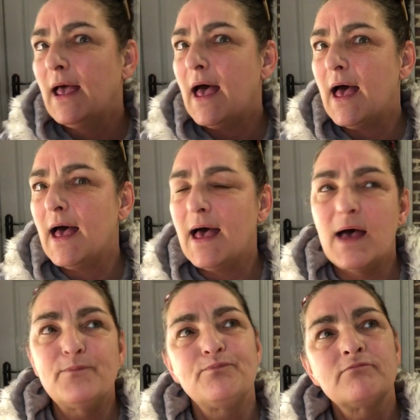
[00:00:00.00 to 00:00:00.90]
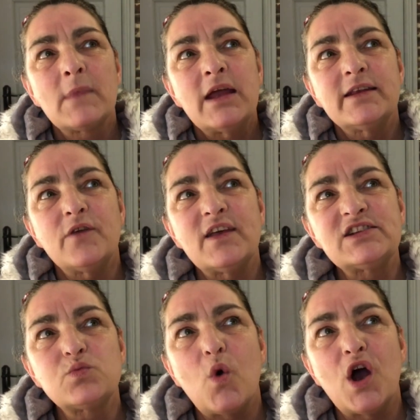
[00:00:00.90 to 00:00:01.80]
Now
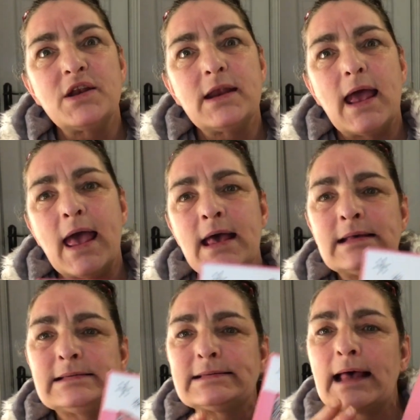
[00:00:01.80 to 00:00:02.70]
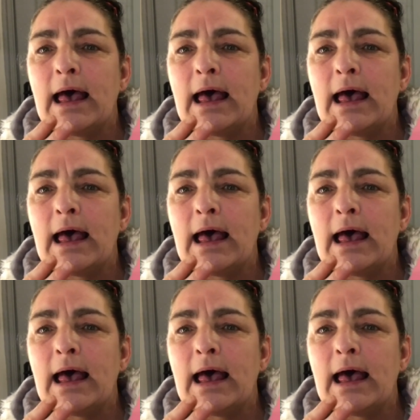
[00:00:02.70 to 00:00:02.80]
this one is